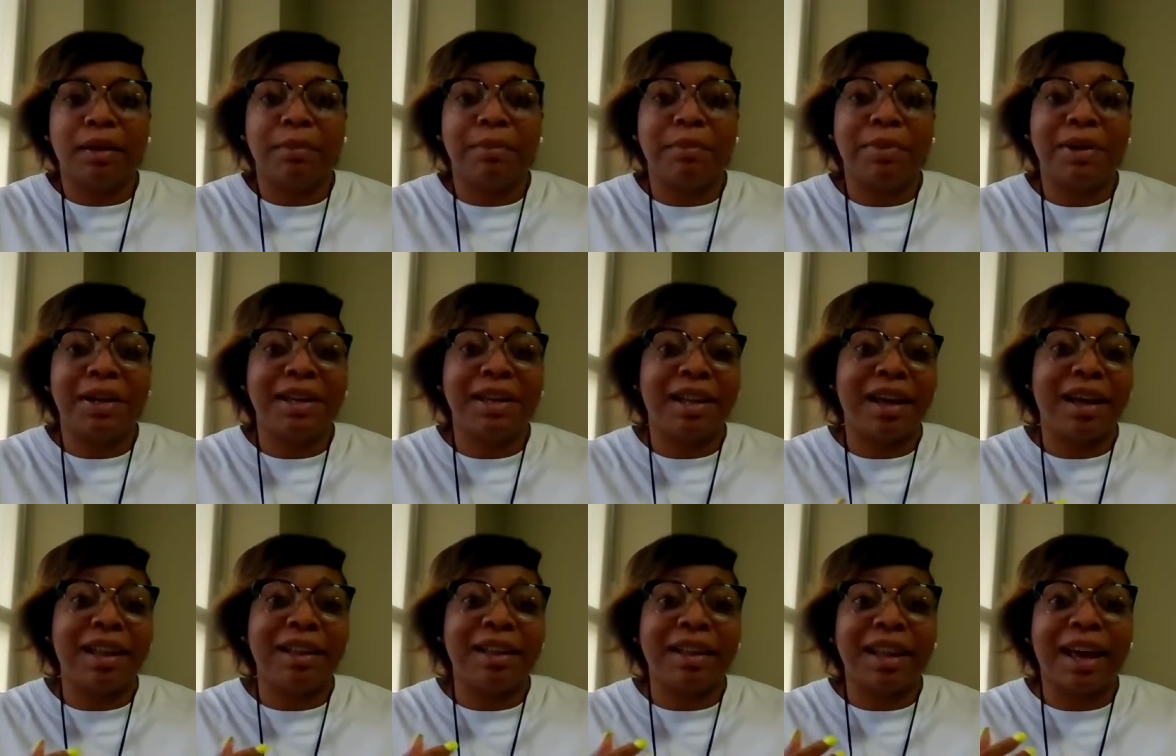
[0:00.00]

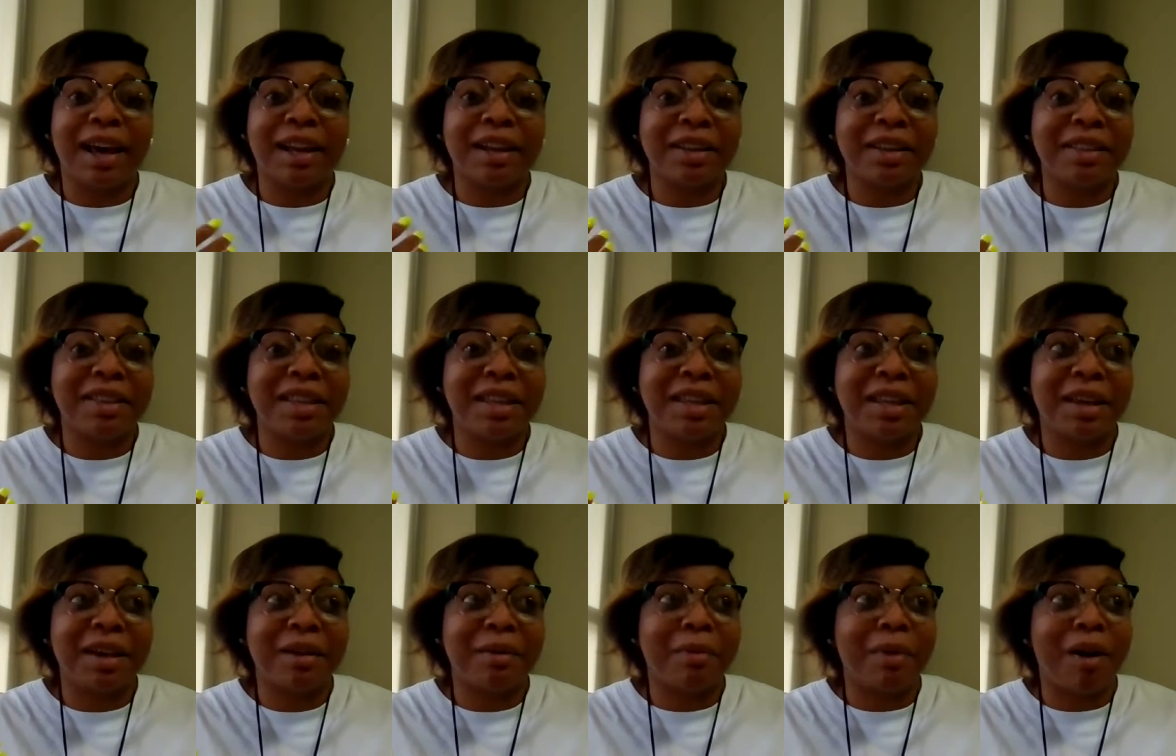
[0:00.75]
But a lot of
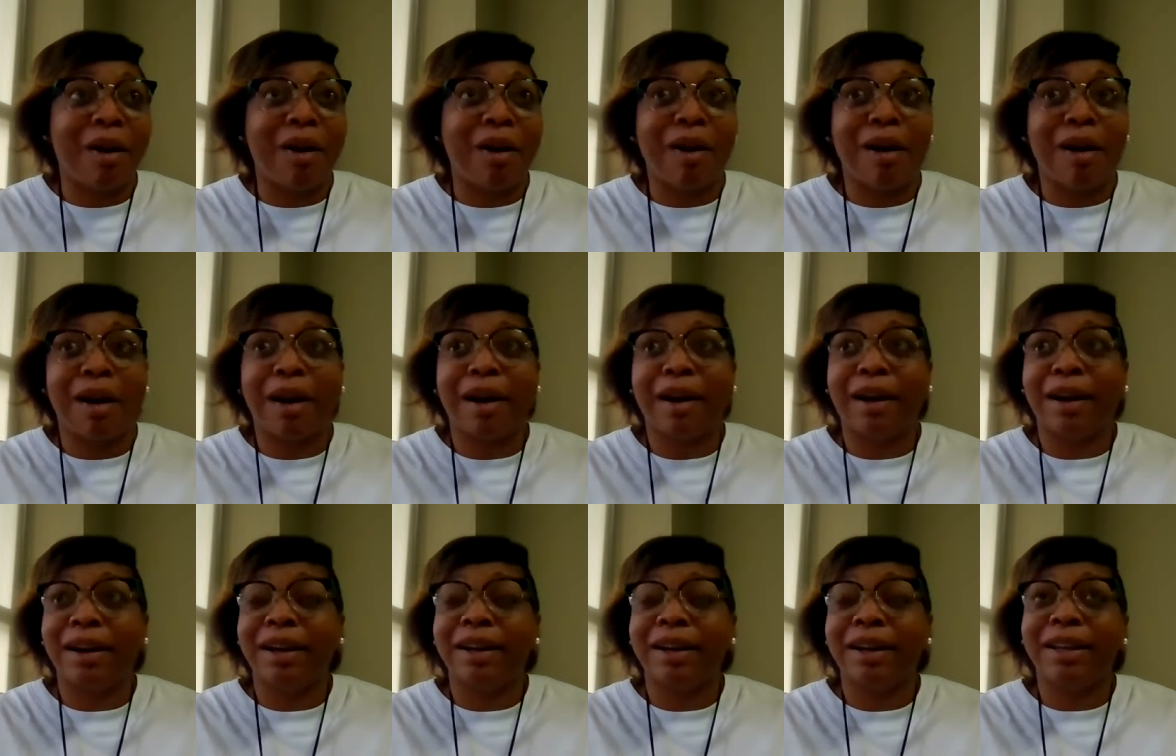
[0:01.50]
them
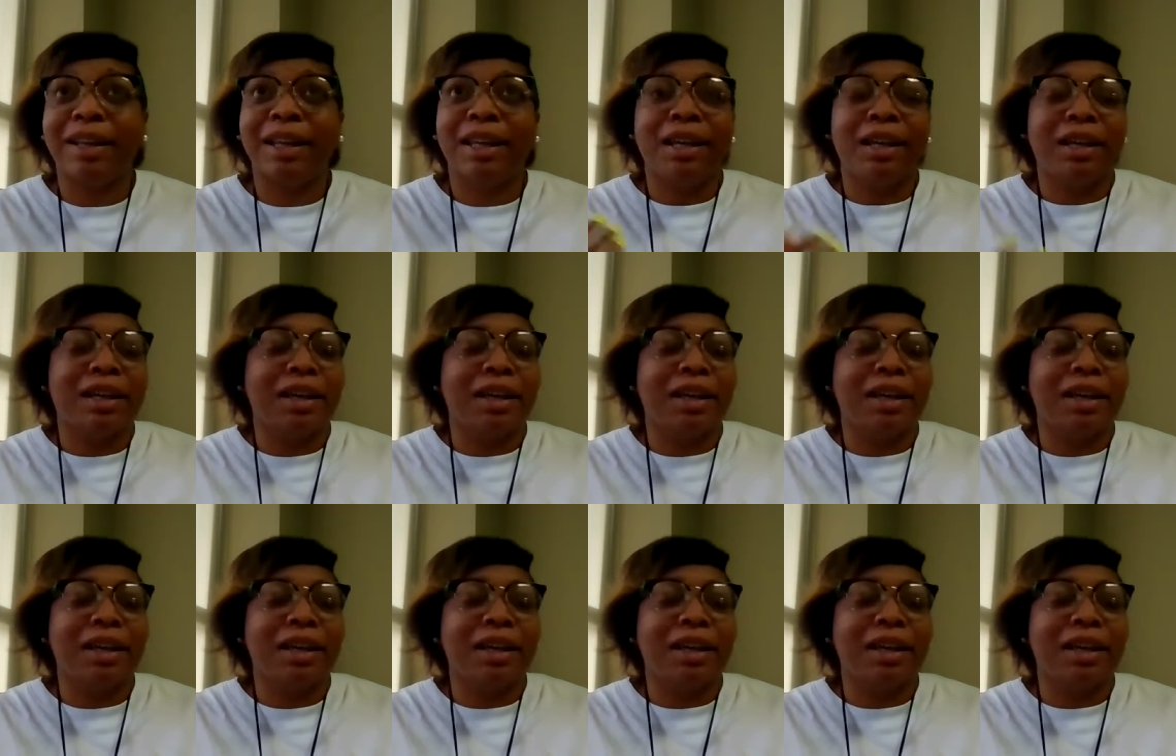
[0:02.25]
are